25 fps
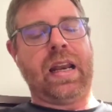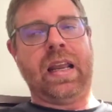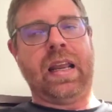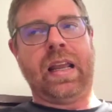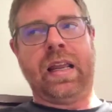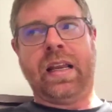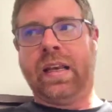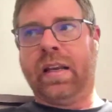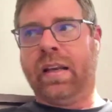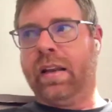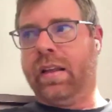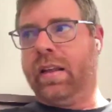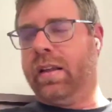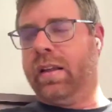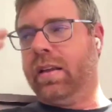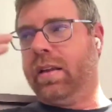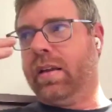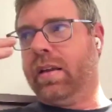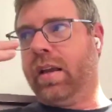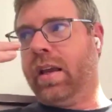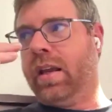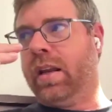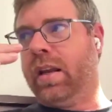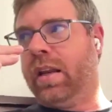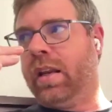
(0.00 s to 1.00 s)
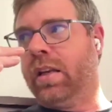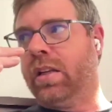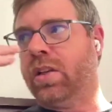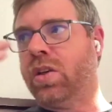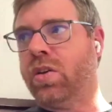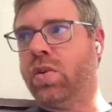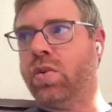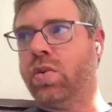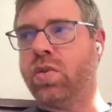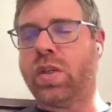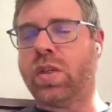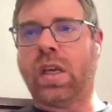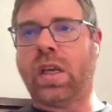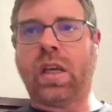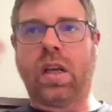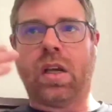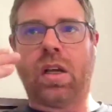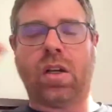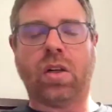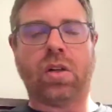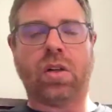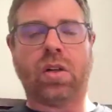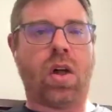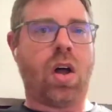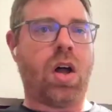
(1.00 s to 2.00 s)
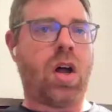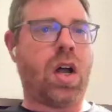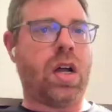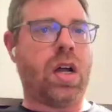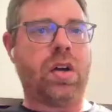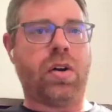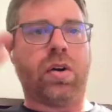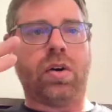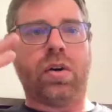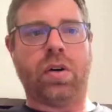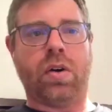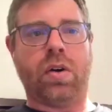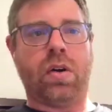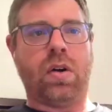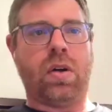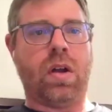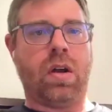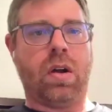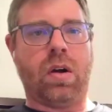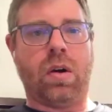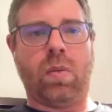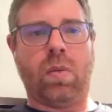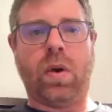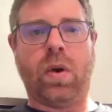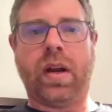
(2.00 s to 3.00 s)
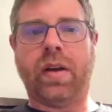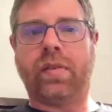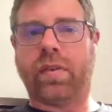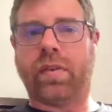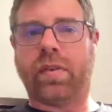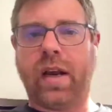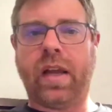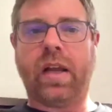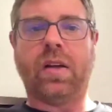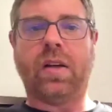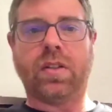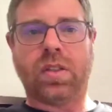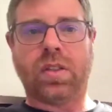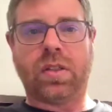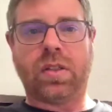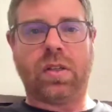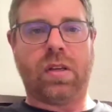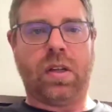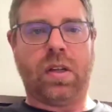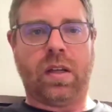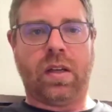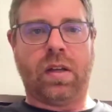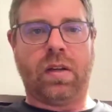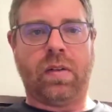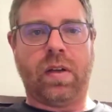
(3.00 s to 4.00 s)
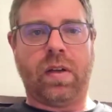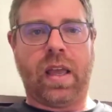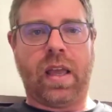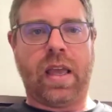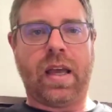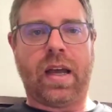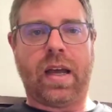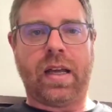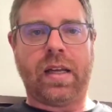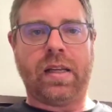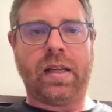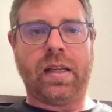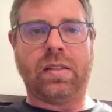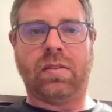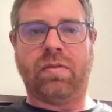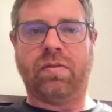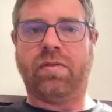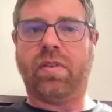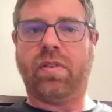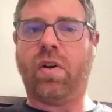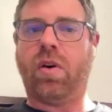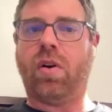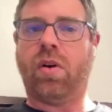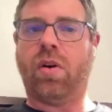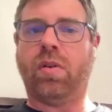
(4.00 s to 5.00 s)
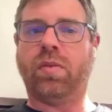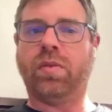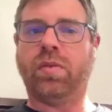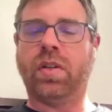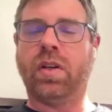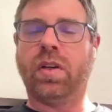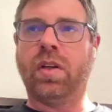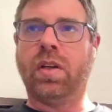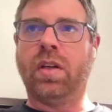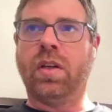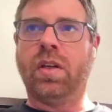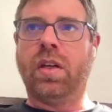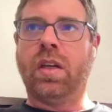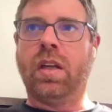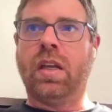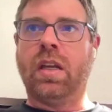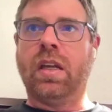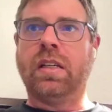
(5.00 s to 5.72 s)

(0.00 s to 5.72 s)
And then using Claude or whatever else AI is involved